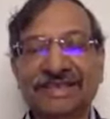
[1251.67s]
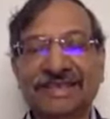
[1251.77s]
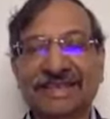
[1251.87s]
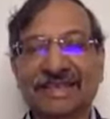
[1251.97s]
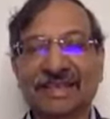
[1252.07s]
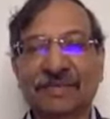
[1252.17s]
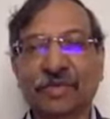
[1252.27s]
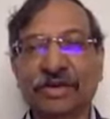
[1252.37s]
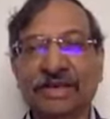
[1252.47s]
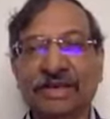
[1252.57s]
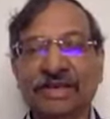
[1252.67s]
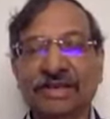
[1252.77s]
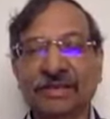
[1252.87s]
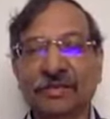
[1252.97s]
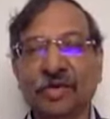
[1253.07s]
remote
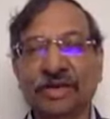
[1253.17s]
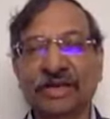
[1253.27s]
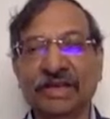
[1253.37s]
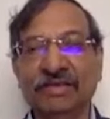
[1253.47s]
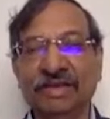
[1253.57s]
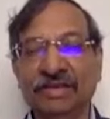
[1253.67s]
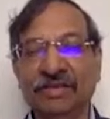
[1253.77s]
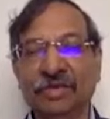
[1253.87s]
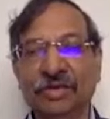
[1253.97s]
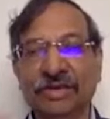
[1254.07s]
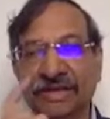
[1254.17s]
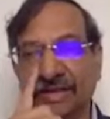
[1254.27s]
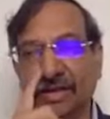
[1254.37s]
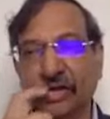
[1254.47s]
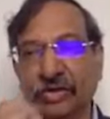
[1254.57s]
in TV, remote
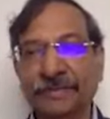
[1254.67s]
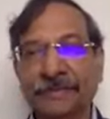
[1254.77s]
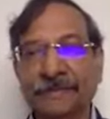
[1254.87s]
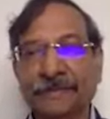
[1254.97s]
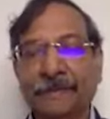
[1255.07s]
in your home,